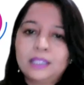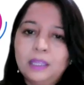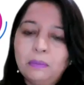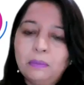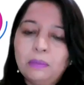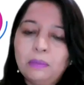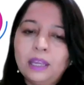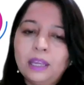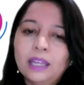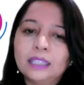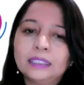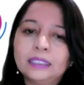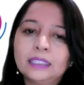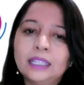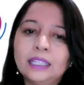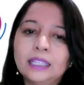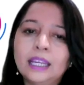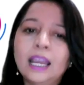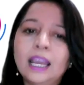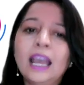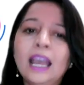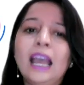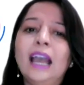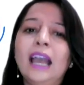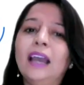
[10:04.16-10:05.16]

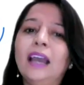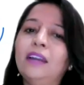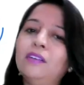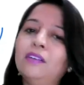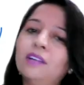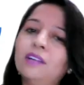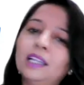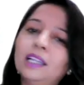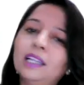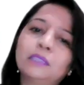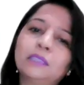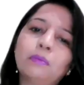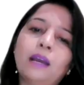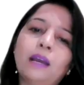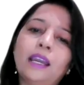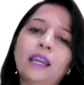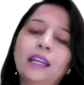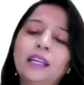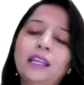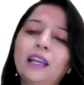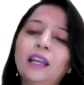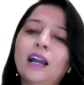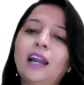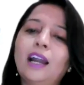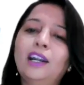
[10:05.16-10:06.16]
CBSE, and rest by
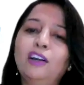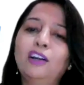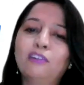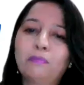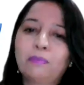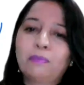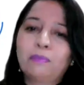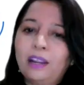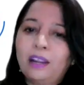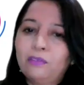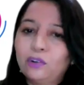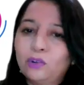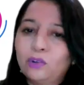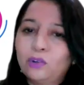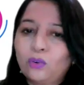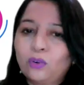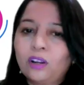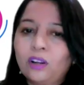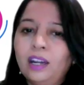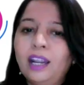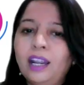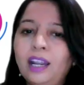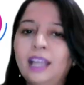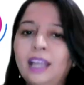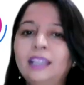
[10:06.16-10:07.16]
any kind of private
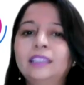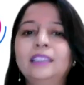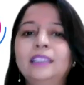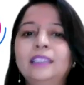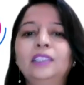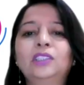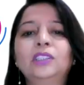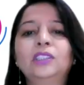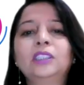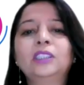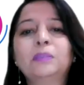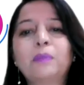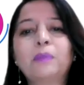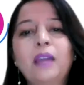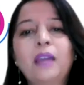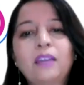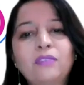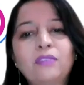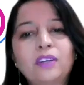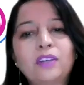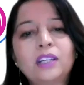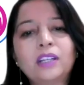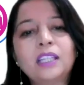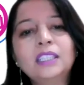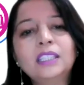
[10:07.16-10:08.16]
organizations,
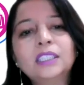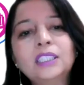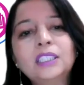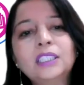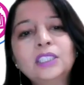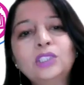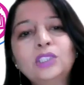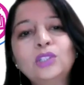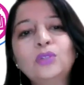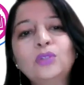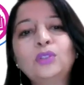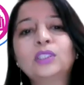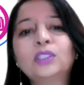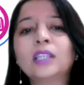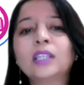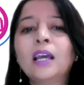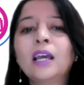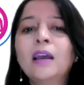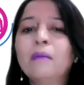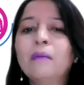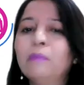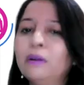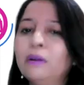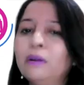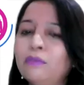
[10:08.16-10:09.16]
private institutes.
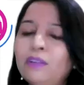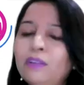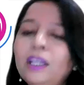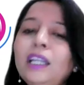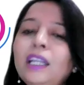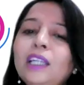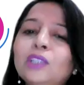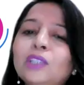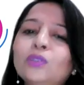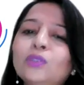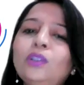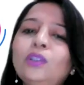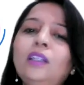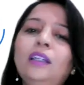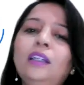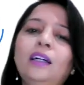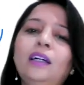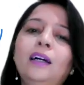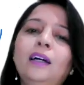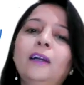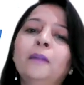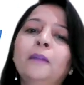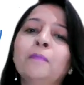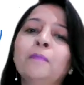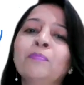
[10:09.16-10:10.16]
But we need to
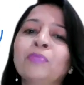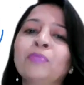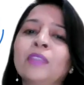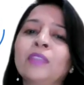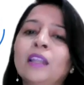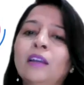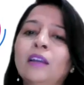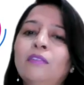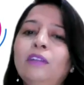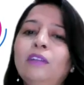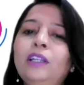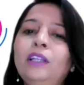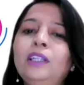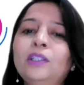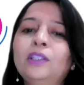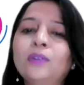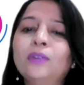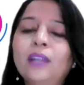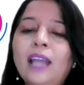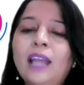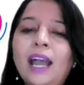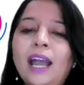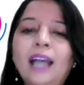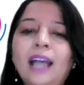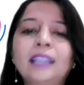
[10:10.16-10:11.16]
learn, we need
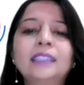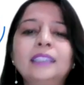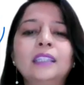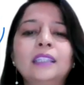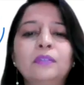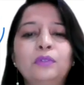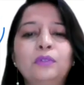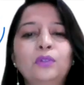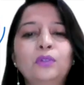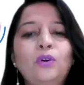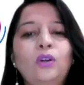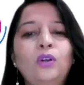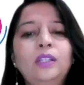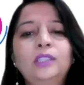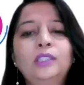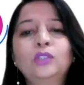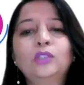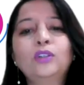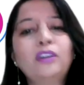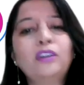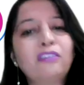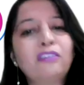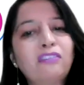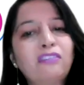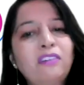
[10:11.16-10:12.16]
to enhance our knowledge
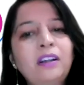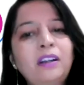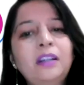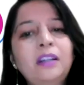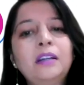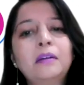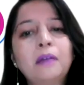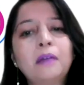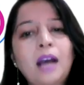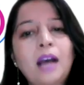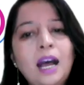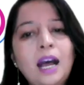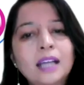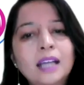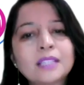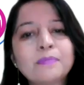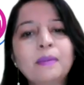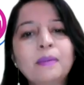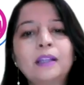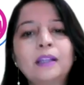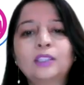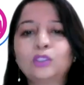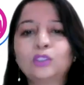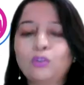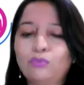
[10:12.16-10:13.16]
on different
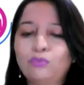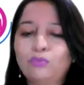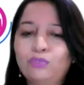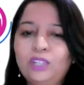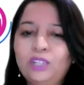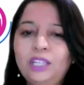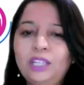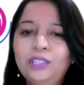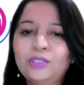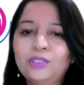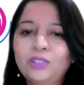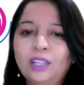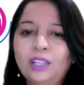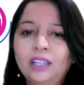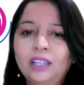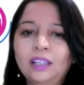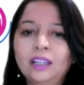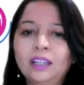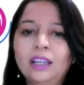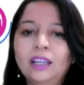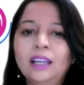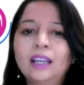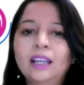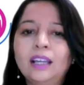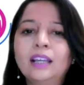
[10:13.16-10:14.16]
aspects of
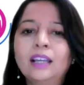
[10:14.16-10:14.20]
teaching,